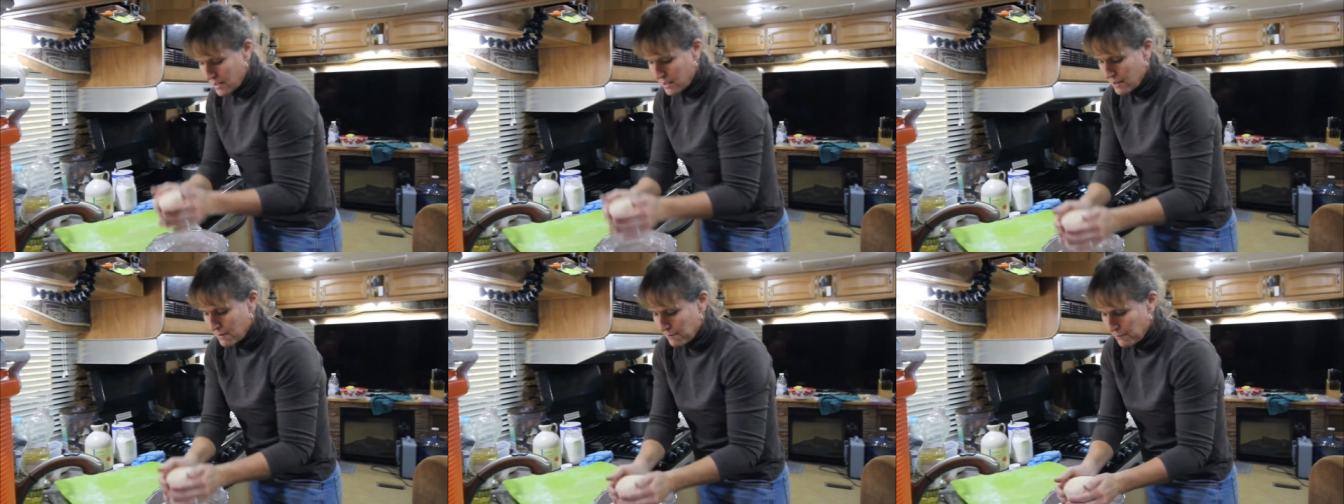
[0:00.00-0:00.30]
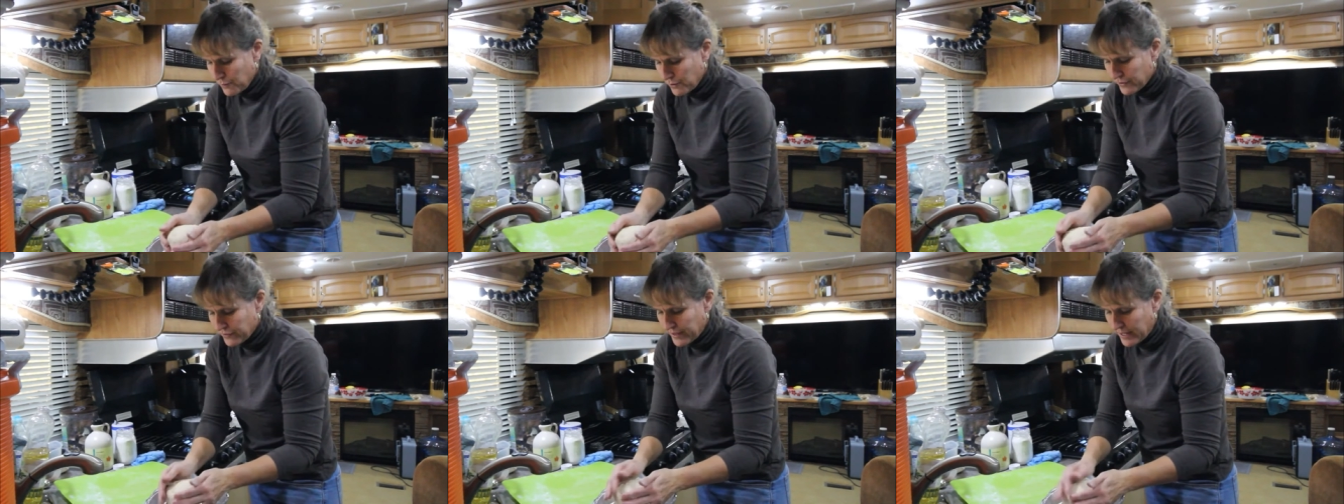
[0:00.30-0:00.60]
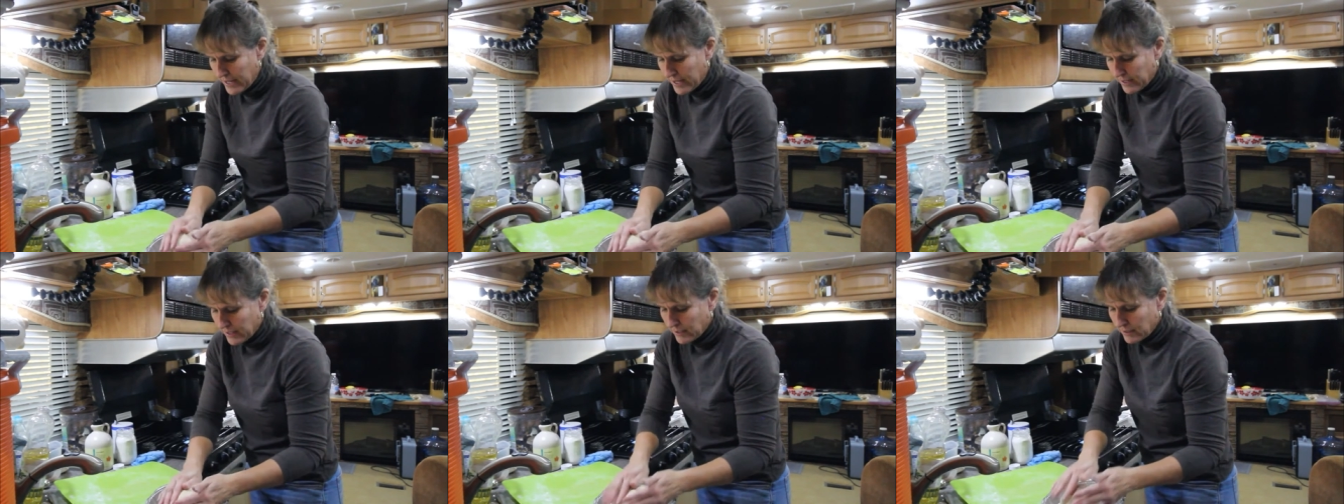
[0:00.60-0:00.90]
Put
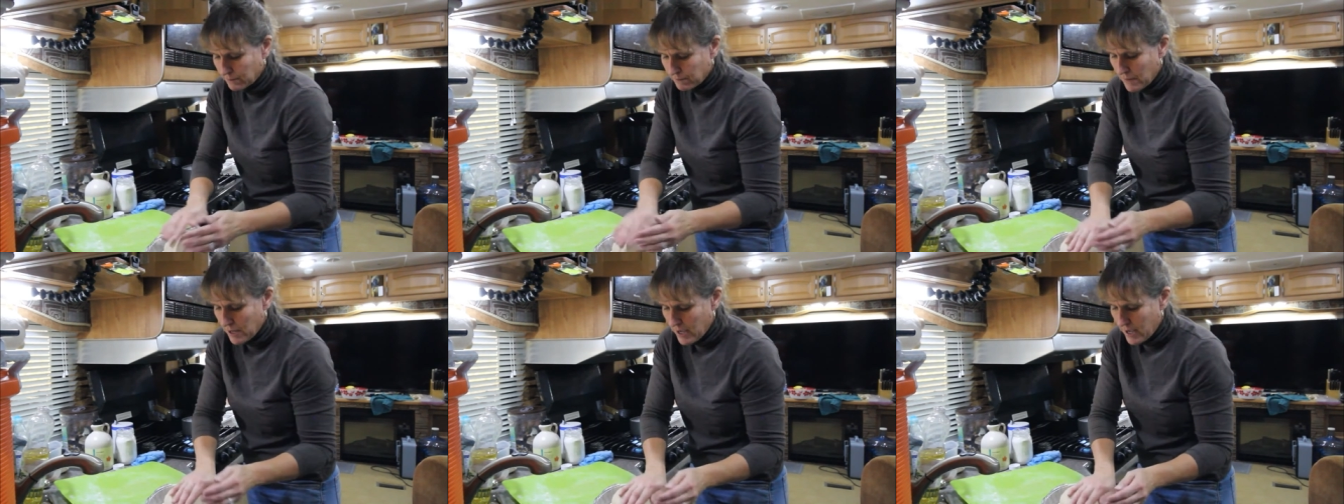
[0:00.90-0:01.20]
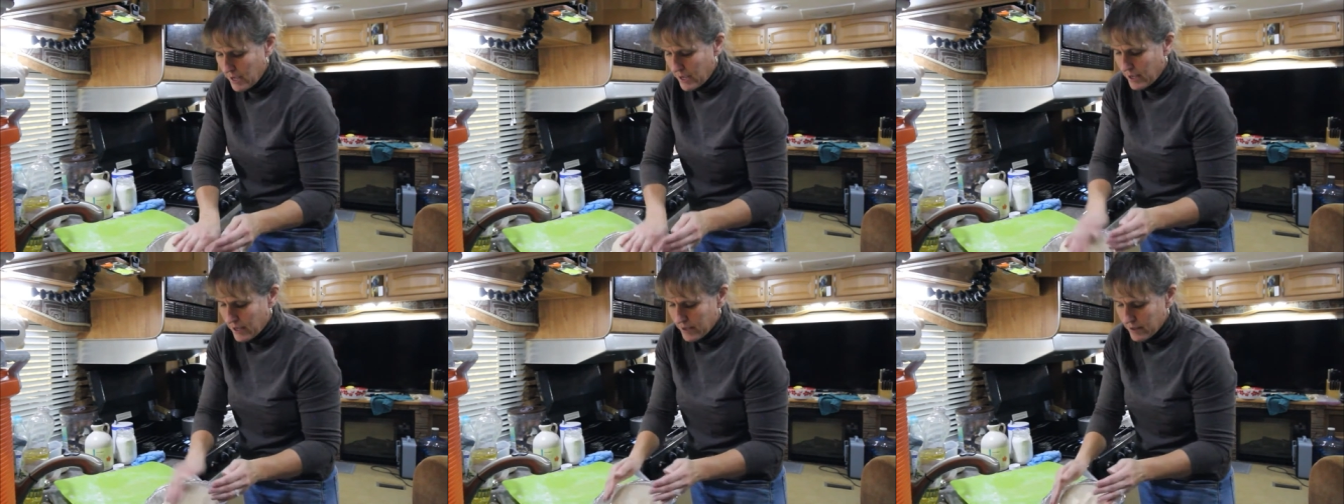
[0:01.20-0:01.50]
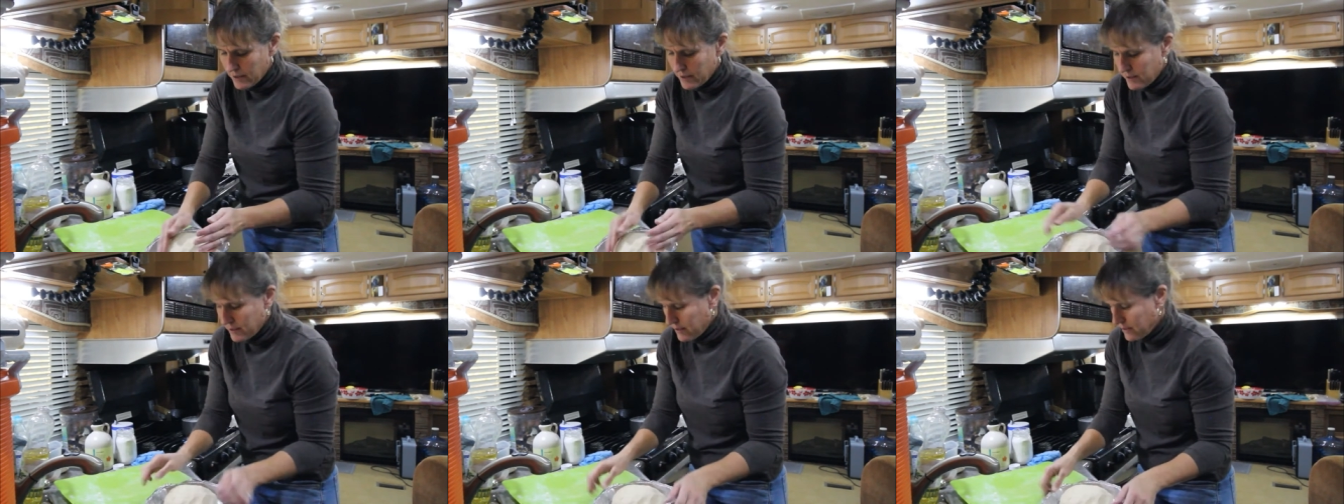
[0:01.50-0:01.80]
that in
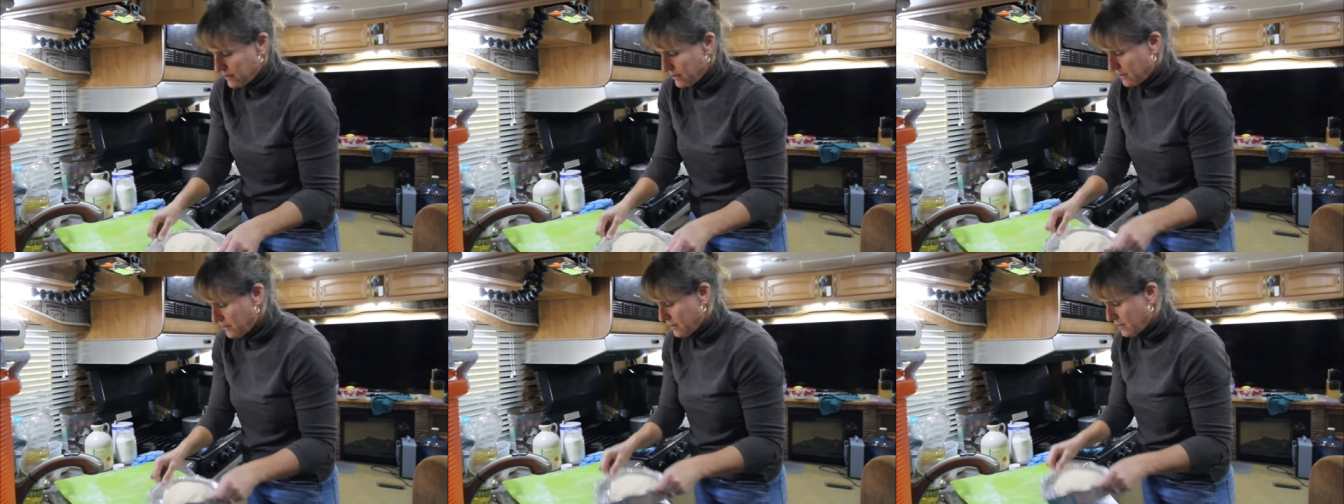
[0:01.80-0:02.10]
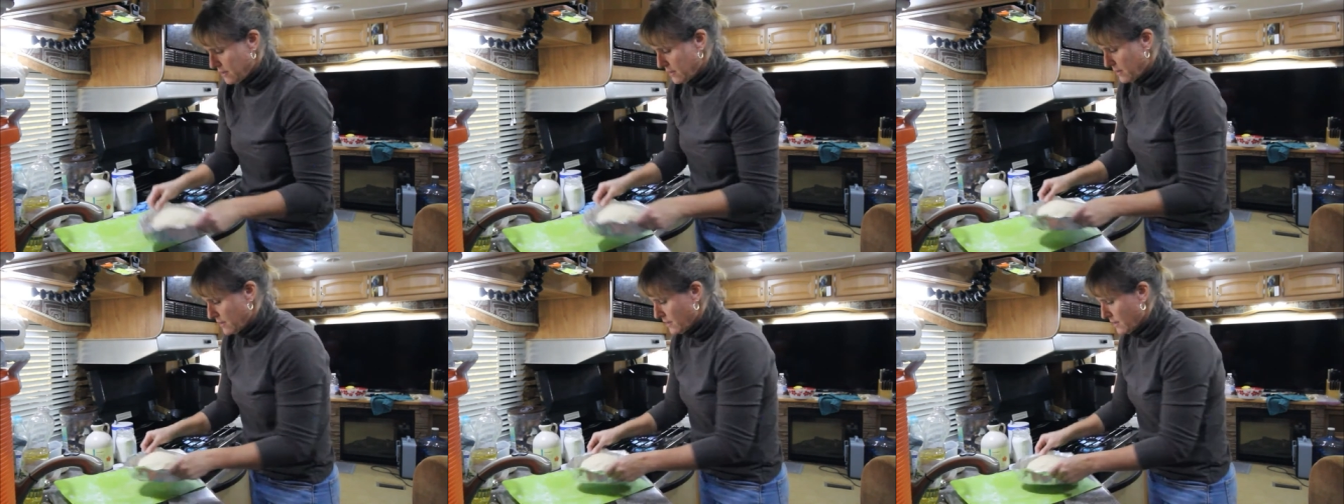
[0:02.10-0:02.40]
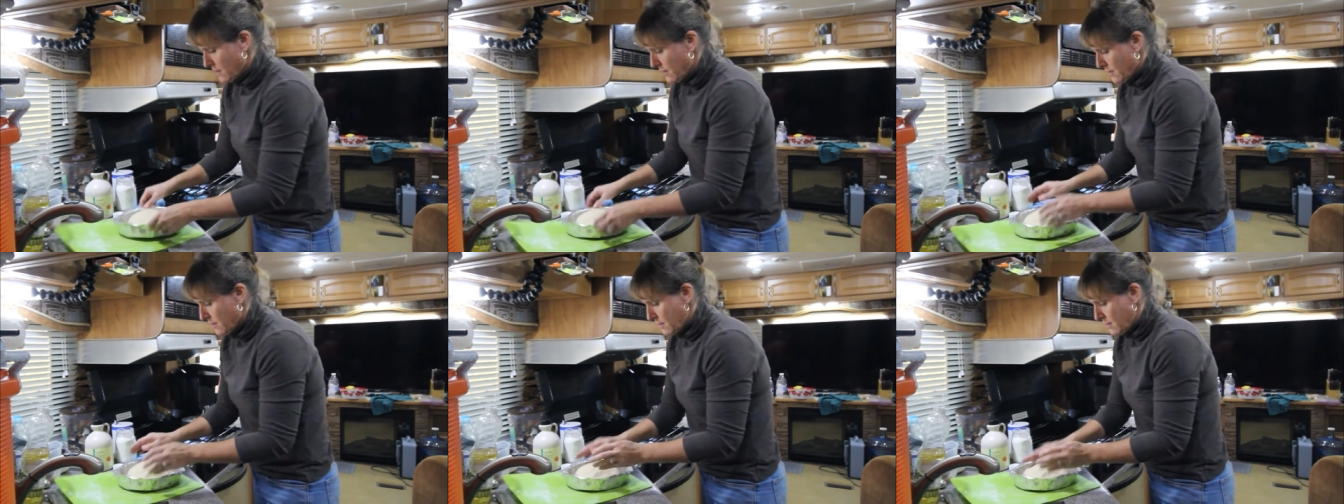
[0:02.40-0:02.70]
my
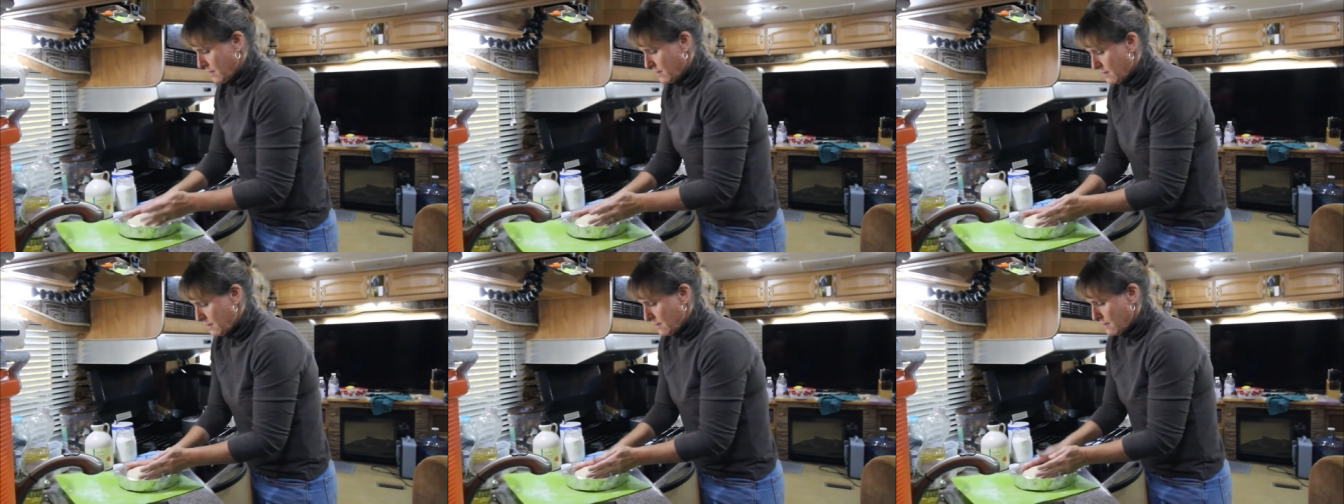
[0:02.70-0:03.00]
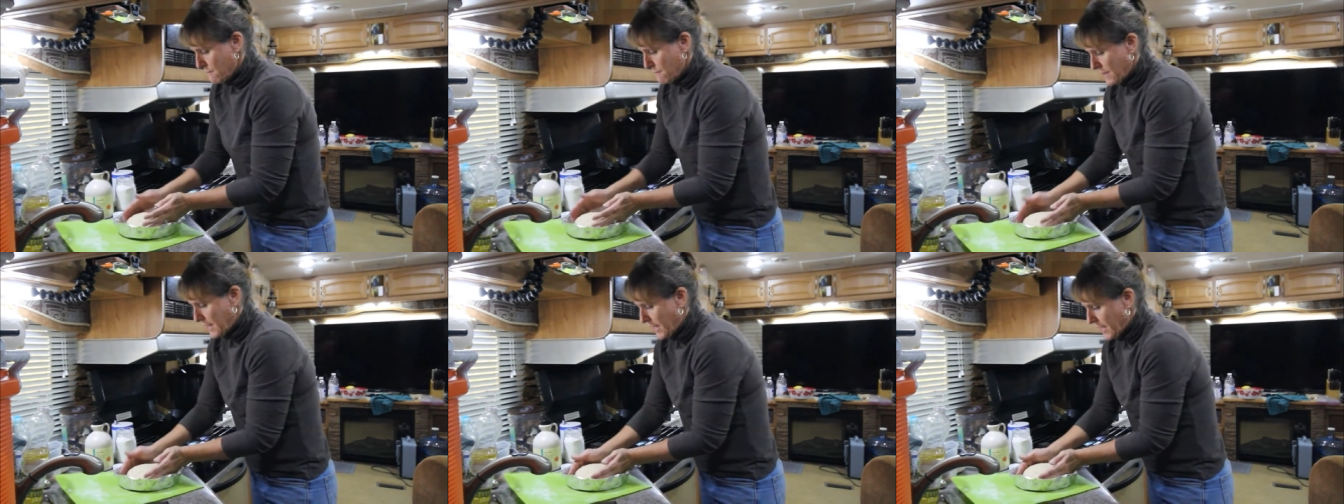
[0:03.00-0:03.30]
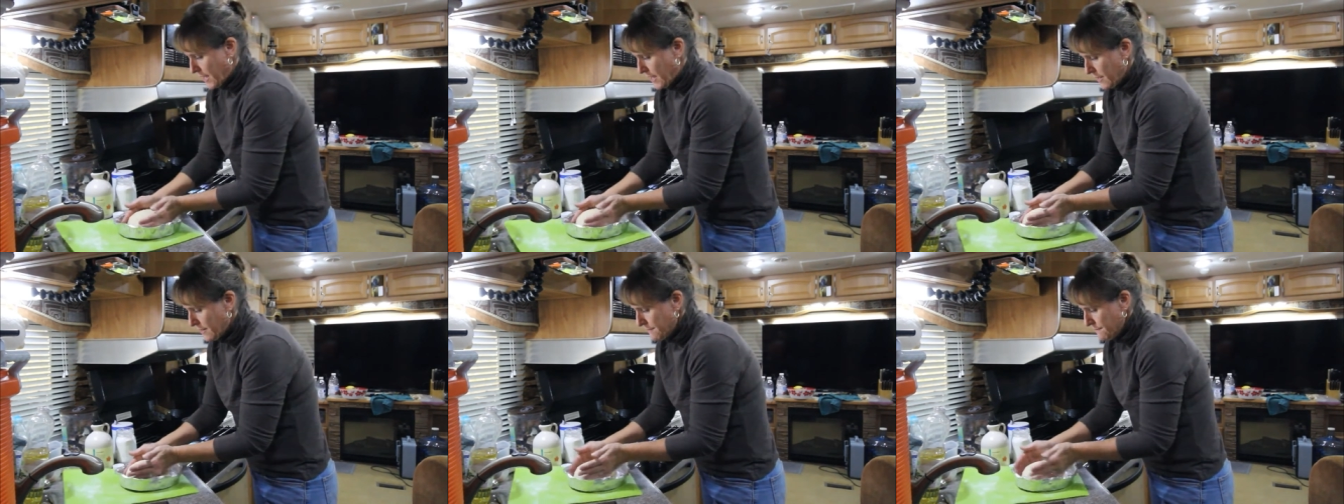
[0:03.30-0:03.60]

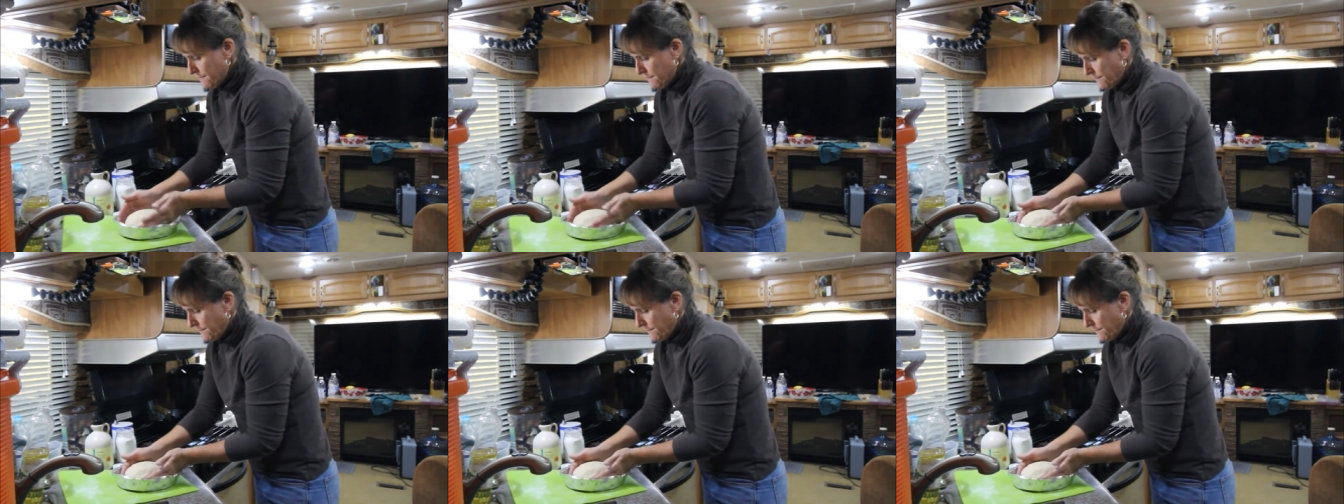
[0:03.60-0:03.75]
pan.